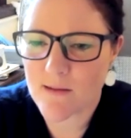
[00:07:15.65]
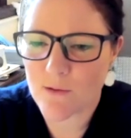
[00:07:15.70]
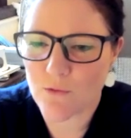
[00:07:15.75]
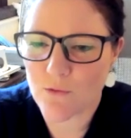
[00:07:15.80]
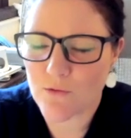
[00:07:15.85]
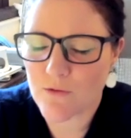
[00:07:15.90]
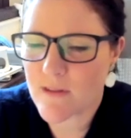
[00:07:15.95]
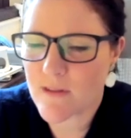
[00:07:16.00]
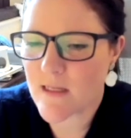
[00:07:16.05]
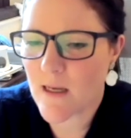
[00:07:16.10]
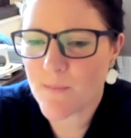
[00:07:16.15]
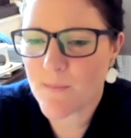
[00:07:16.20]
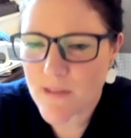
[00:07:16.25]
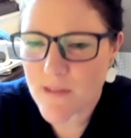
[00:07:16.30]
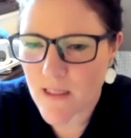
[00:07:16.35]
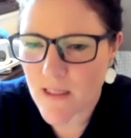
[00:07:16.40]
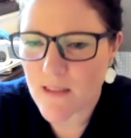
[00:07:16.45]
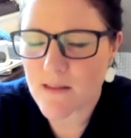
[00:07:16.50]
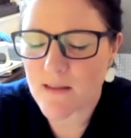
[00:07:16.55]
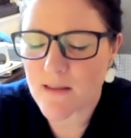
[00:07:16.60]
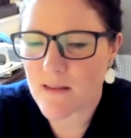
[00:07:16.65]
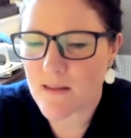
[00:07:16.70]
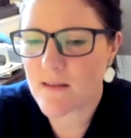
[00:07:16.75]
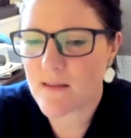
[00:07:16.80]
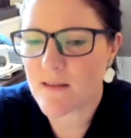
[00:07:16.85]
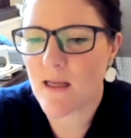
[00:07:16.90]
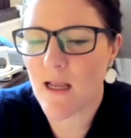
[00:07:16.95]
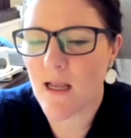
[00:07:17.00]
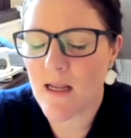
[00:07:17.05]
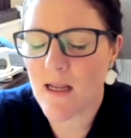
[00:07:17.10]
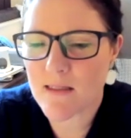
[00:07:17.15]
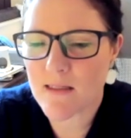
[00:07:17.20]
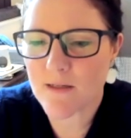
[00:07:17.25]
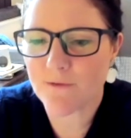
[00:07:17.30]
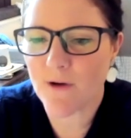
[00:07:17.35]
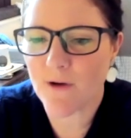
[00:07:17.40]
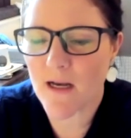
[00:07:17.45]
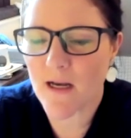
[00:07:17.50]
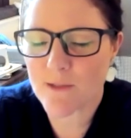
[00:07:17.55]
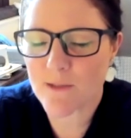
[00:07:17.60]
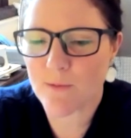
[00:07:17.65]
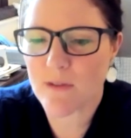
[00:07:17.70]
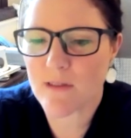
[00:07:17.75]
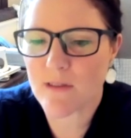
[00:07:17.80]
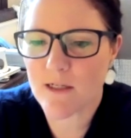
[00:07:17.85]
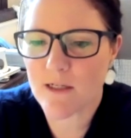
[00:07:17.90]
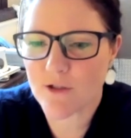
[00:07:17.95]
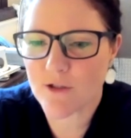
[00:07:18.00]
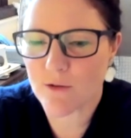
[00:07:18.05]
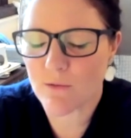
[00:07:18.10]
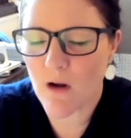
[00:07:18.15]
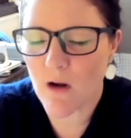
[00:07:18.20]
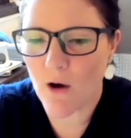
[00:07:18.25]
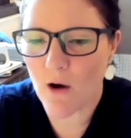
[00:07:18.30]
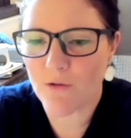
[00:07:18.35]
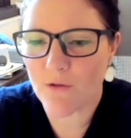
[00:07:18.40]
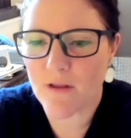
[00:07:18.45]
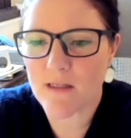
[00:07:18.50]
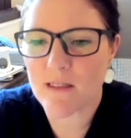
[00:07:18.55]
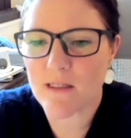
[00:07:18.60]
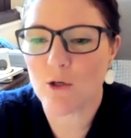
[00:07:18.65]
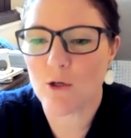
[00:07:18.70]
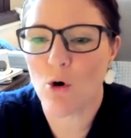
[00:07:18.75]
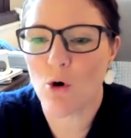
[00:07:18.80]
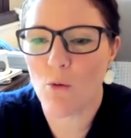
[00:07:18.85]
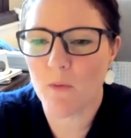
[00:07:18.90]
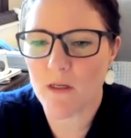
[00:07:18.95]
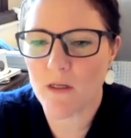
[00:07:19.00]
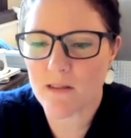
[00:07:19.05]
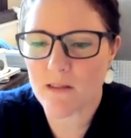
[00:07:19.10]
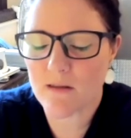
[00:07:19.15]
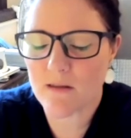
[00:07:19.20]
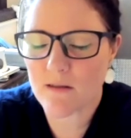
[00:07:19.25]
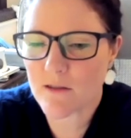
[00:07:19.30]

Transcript: or subsectors that interface with digital health is enormous.